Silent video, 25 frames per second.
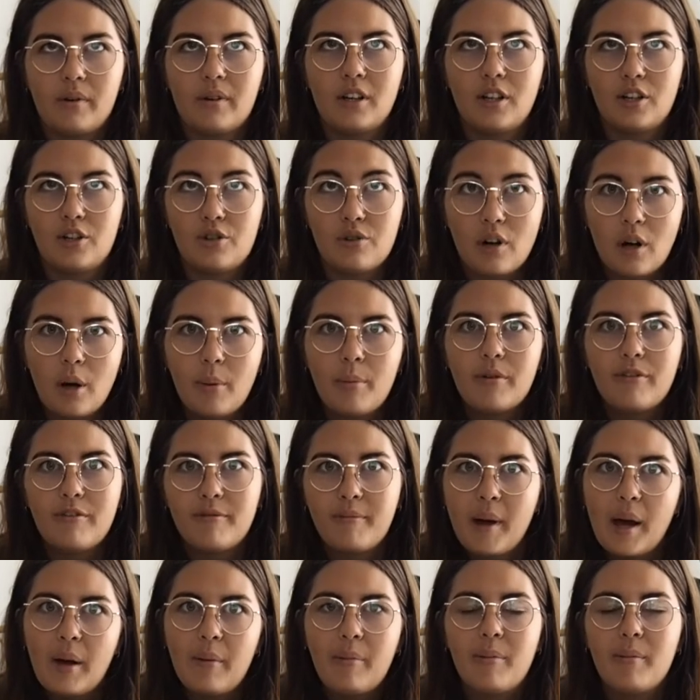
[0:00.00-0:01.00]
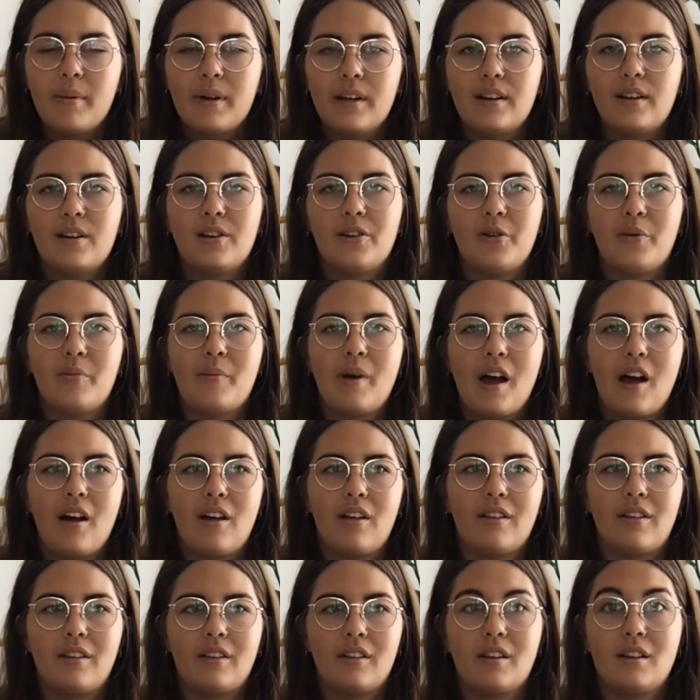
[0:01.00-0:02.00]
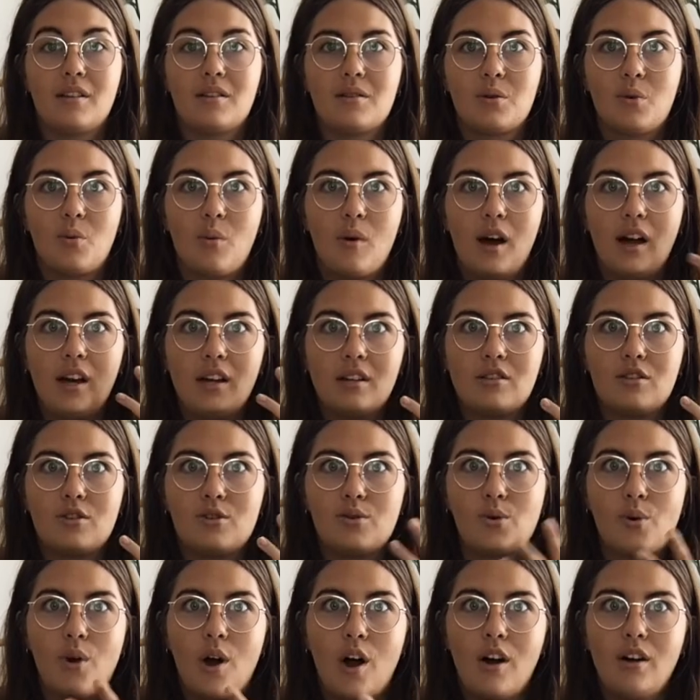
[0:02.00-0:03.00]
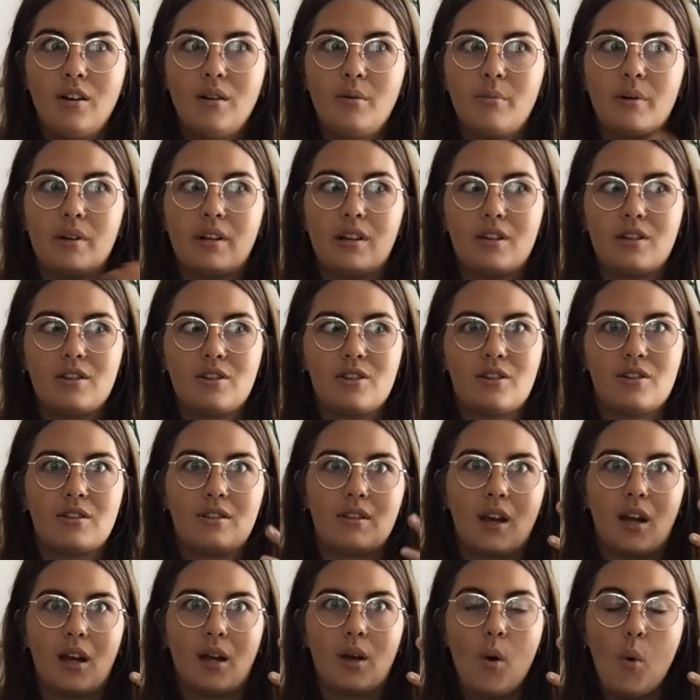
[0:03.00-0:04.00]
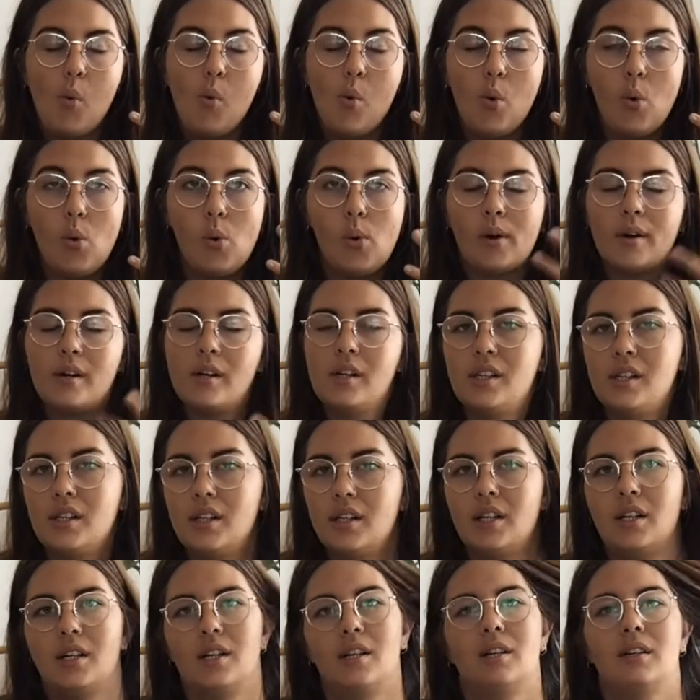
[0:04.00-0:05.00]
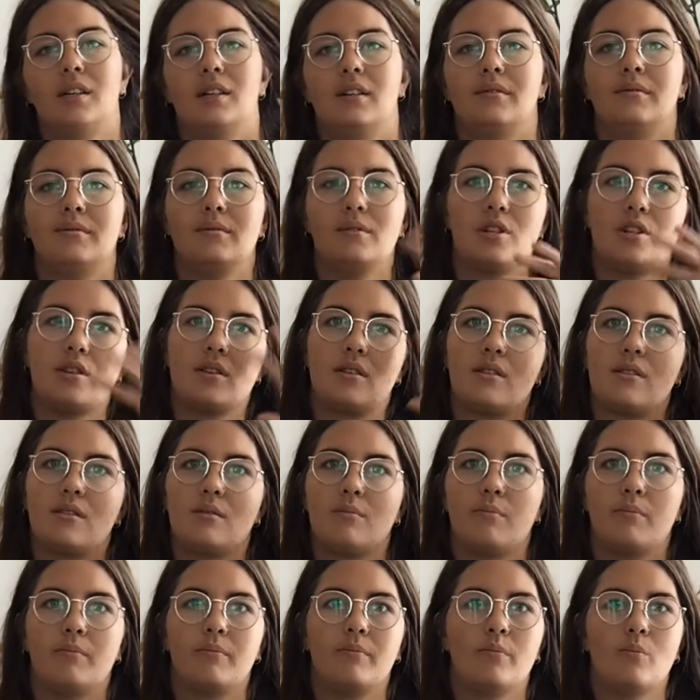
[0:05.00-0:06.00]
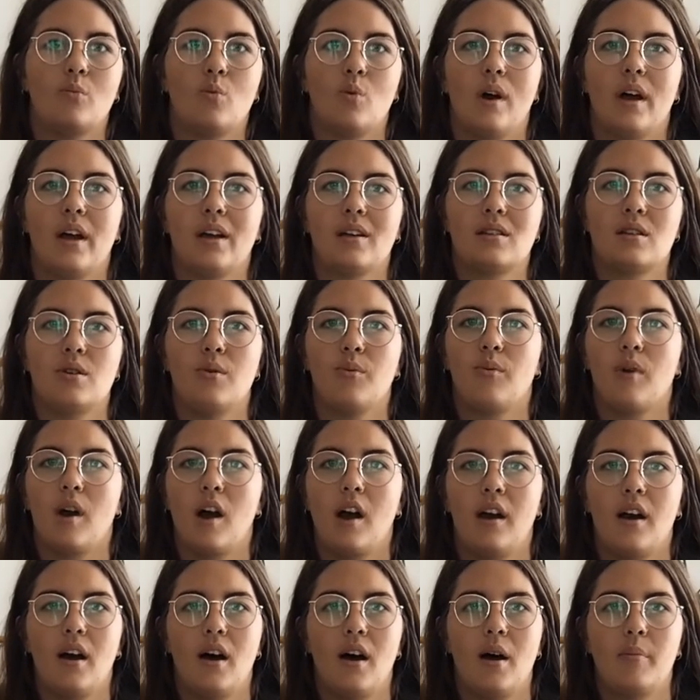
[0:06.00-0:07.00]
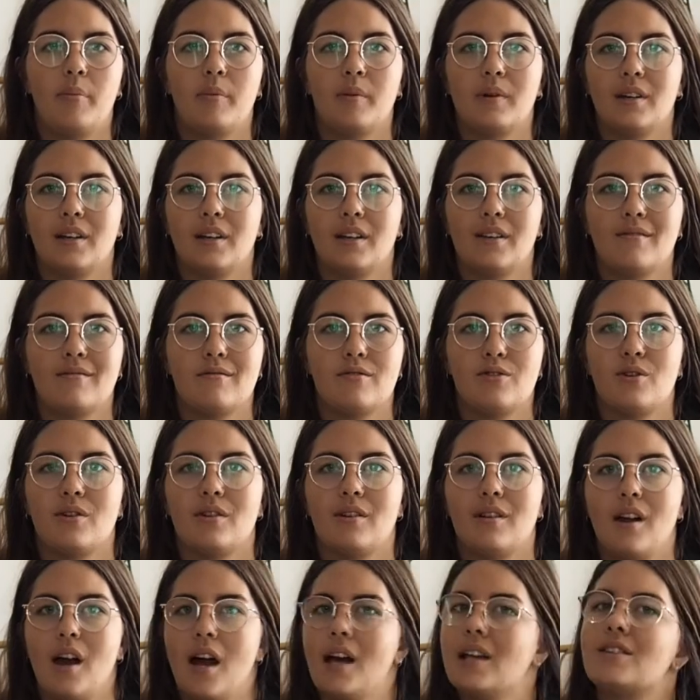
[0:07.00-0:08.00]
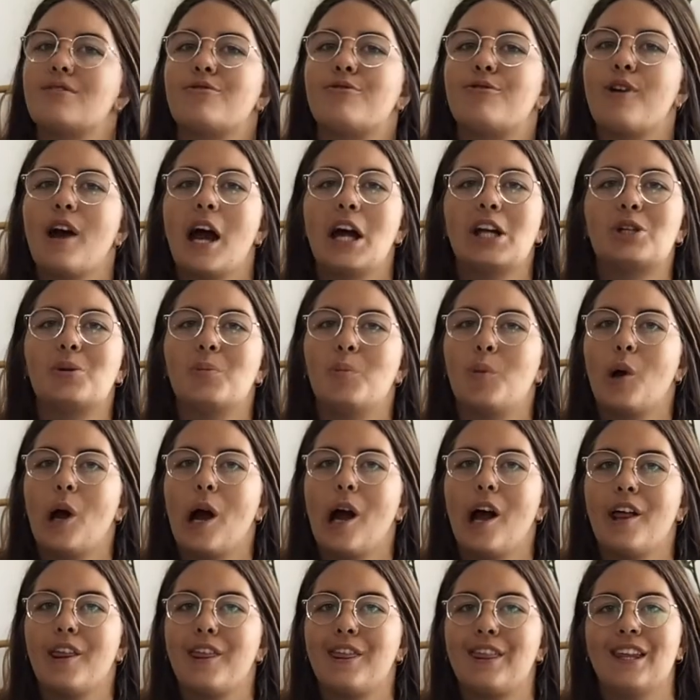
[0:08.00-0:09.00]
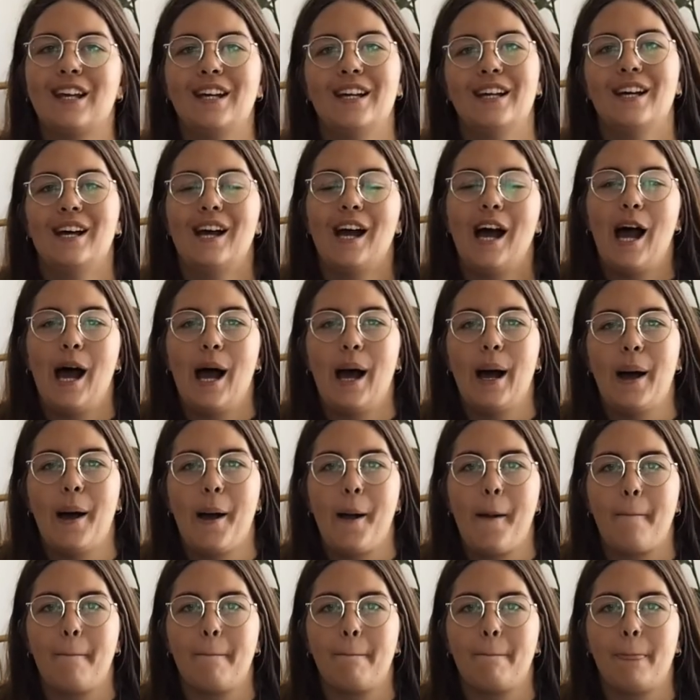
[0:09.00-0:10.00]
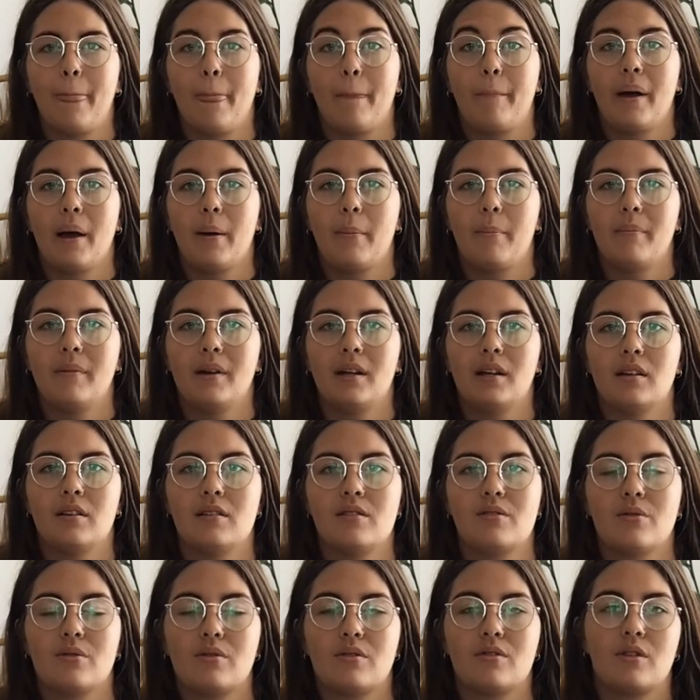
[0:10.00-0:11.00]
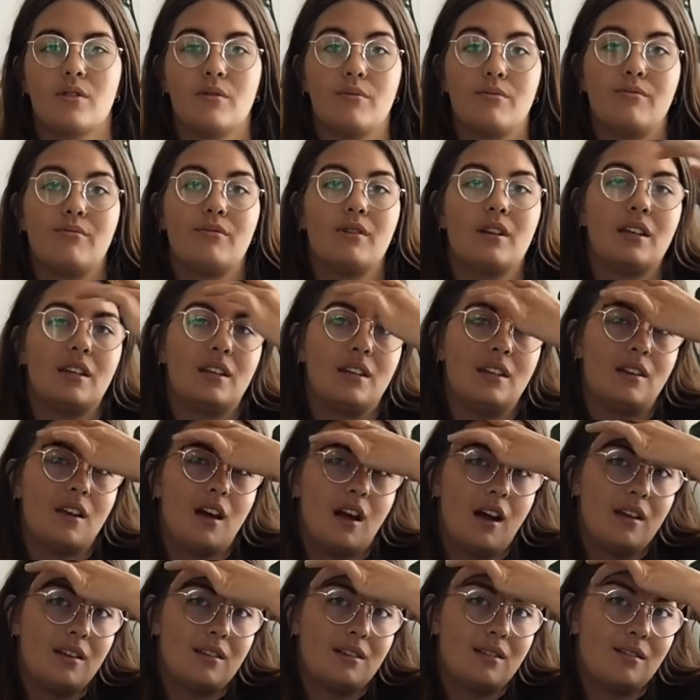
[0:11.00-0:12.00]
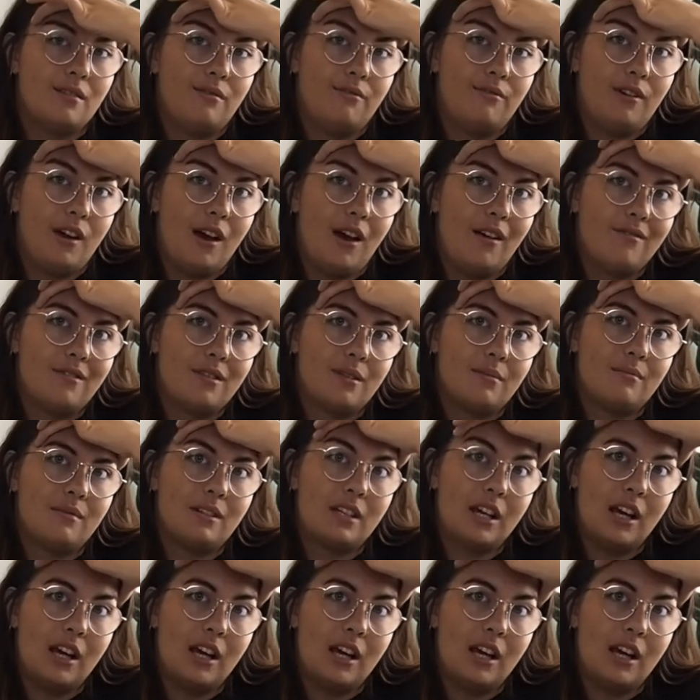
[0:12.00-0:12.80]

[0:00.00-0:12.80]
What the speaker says: a drop of peppermint in your mouth. It's quite strong, but it's just like, whoo, just wakes you right up and gives you a nice fresh breath. Peppermint is also really nice if you have some